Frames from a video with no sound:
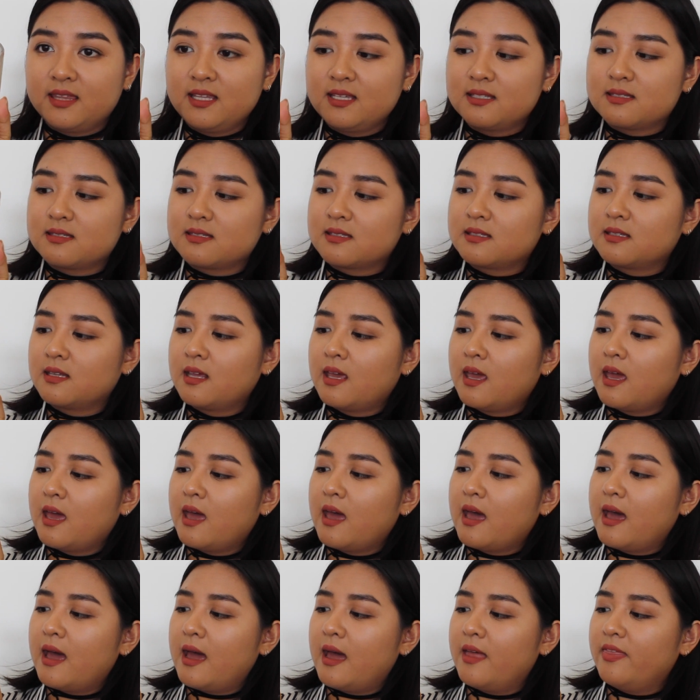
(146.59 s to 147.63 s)
this,
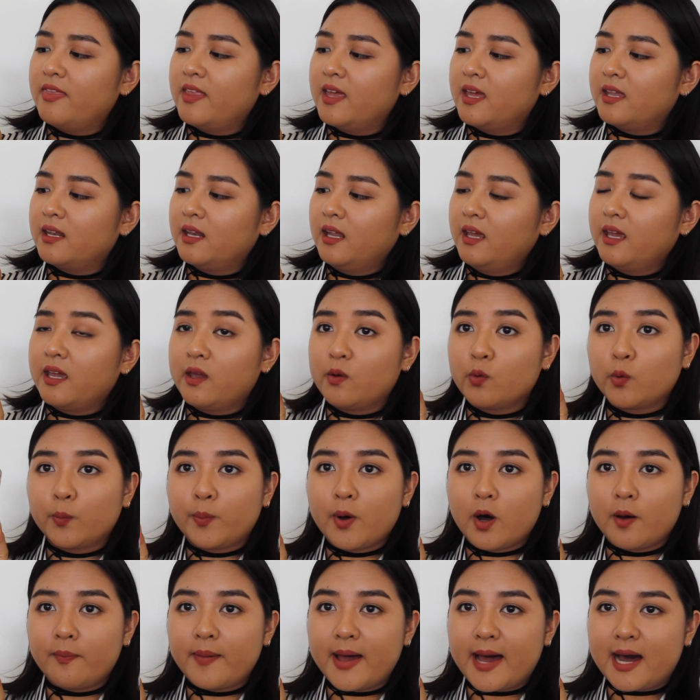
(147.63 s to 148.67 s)
and then it will
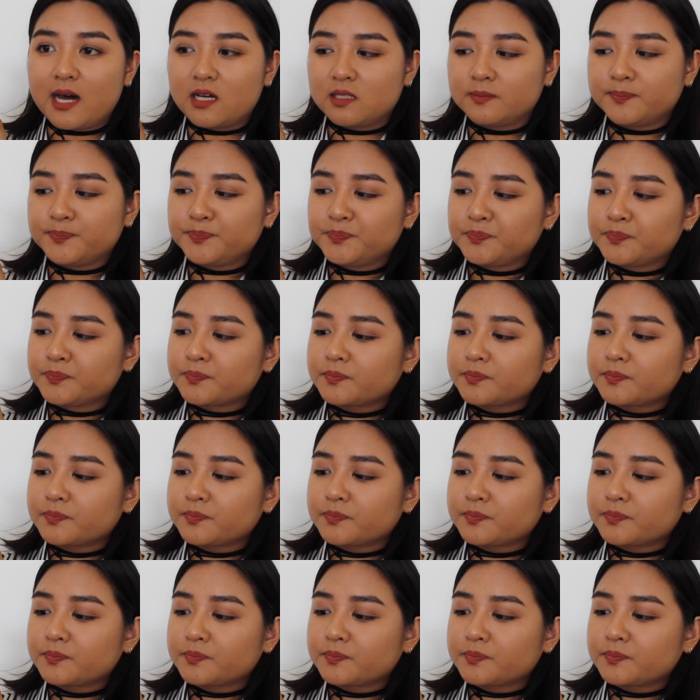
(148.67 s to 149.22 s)
pop out.